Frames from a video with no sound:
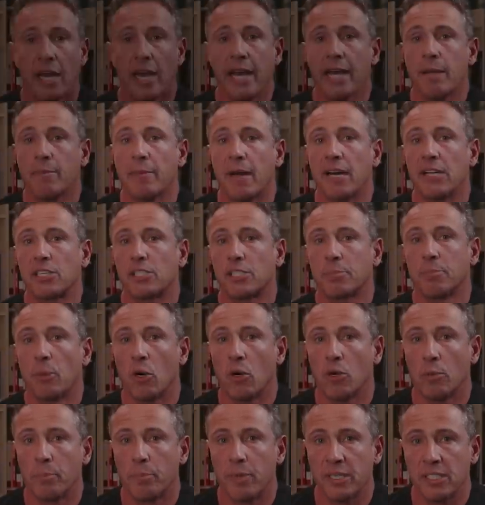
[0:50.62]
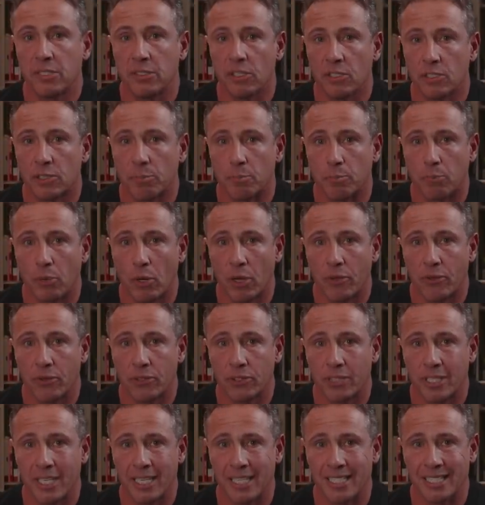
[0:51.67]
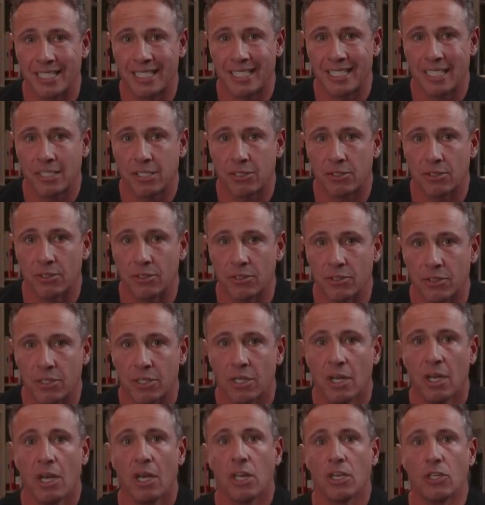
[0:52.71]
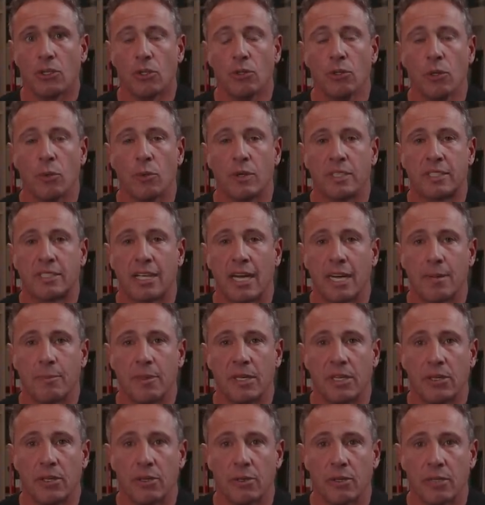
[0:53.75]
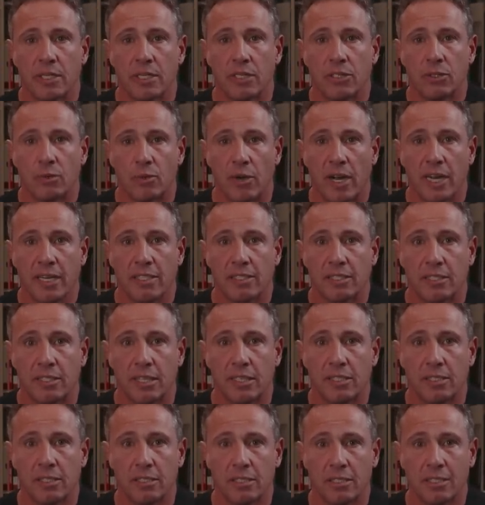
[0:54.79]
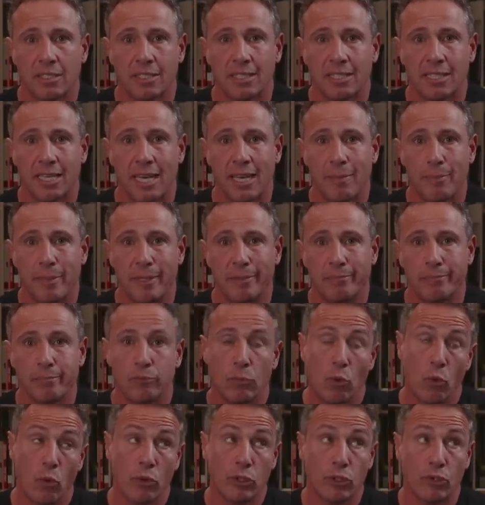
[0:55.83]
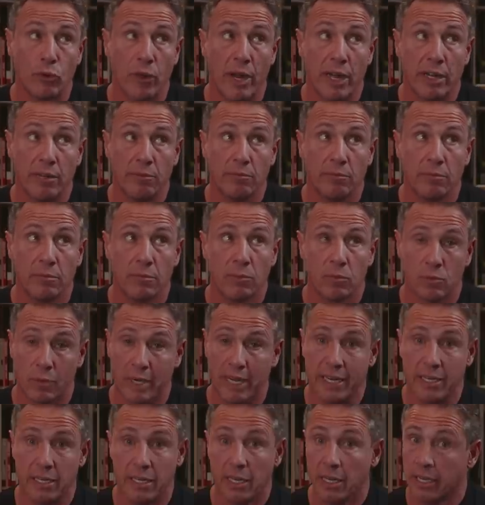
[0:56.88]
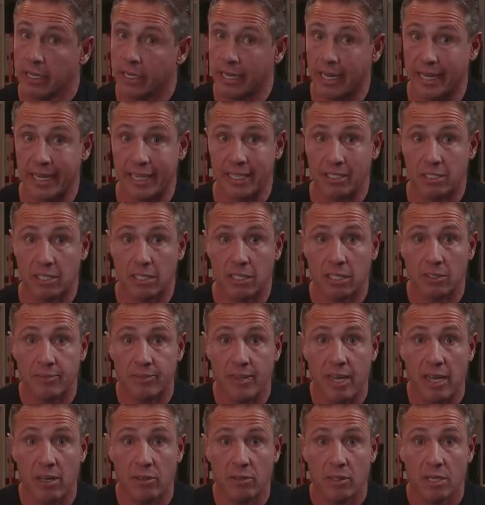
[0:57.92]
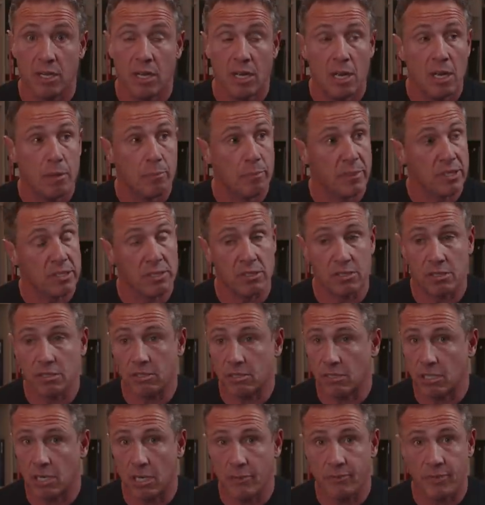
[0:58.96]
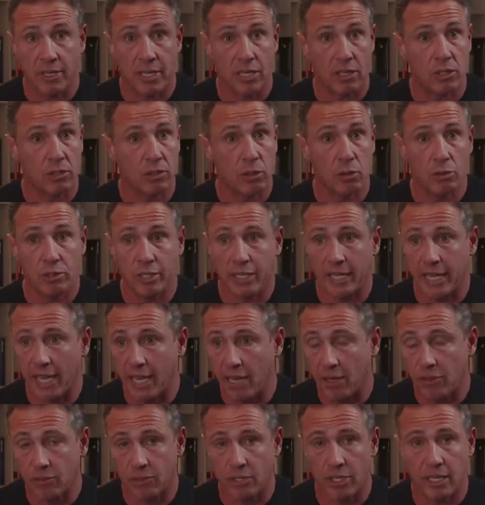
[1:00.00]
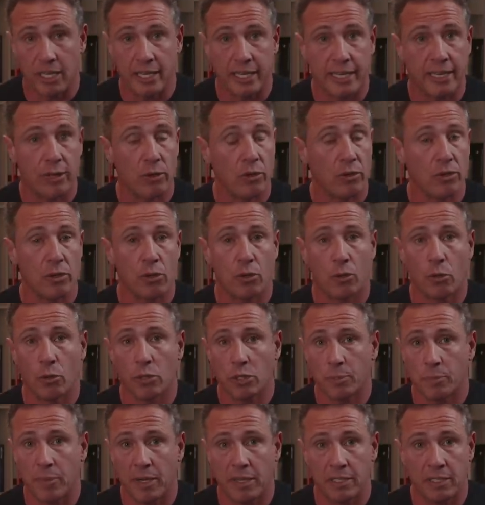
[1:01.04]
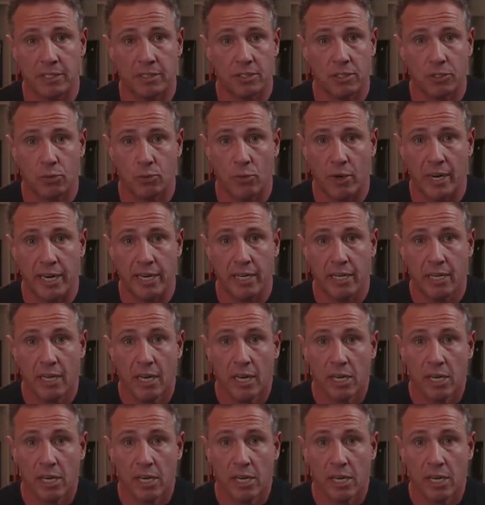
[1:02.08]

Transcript: Hey, my small business brothers and sisters, you know what time of year it is, right? Seasonal excitement or dread, right? Got to get stuff out. Business is tough. You got to close accounts. You got to get all your correspondences right.